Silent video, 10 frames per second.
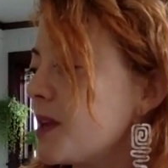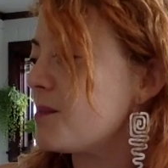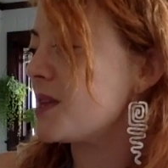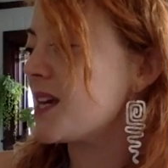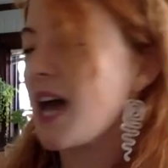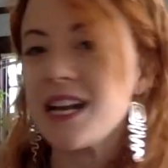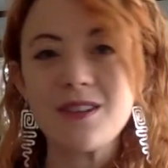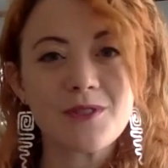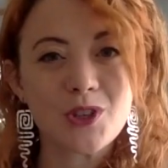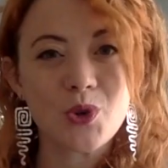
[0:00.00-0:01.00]
can be kind
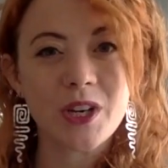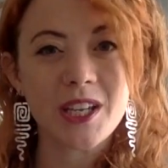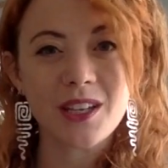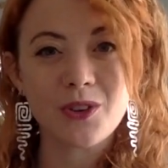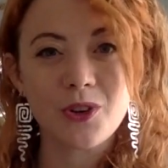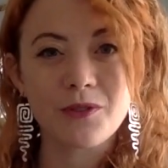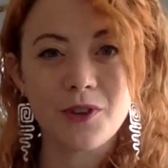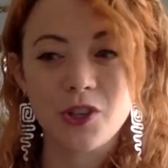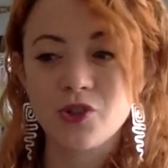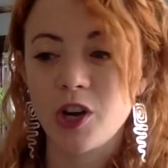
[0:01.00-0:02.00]
of annoying or
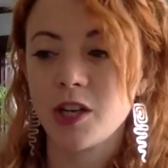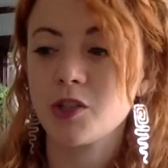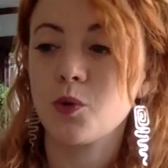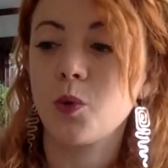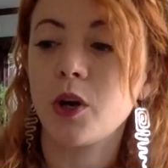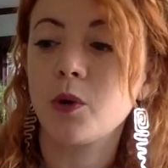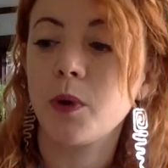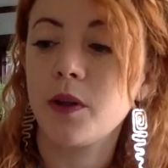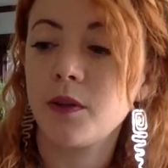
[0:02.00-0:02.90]
frustrating to work with.